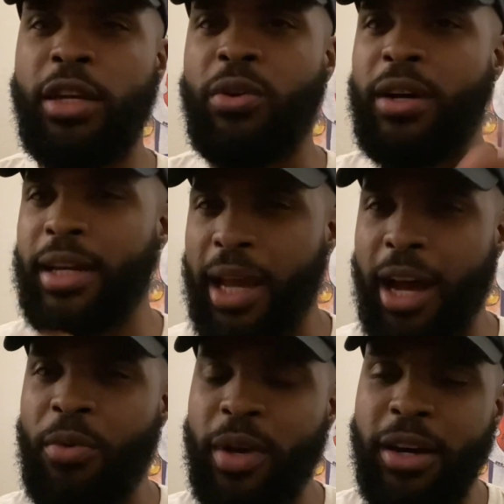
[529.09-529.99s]
knowing
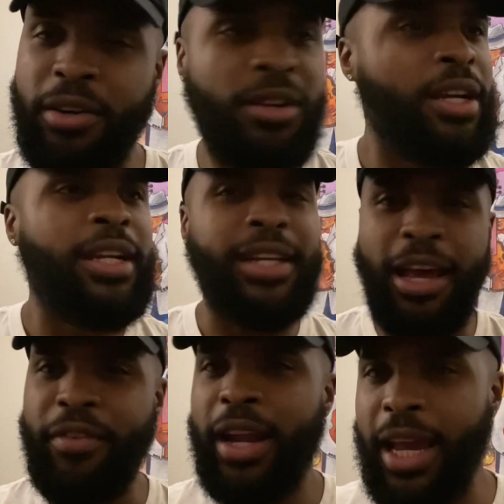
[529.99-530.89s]
damn well
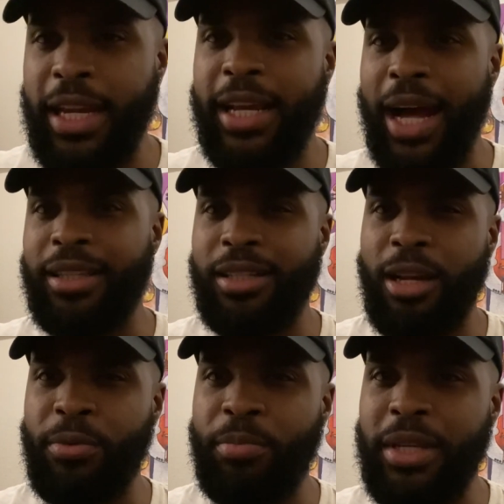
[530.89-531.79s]
Devin Haney got the
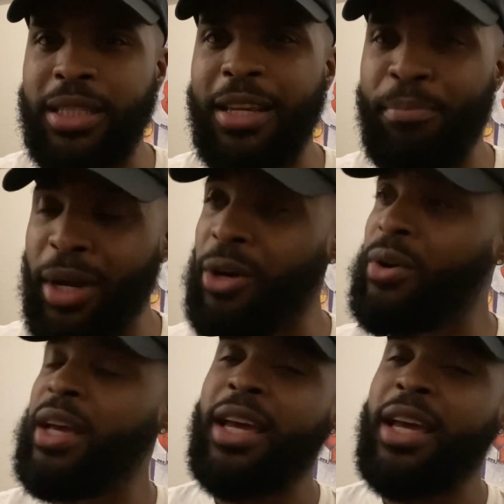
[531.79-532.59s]
WBC belt.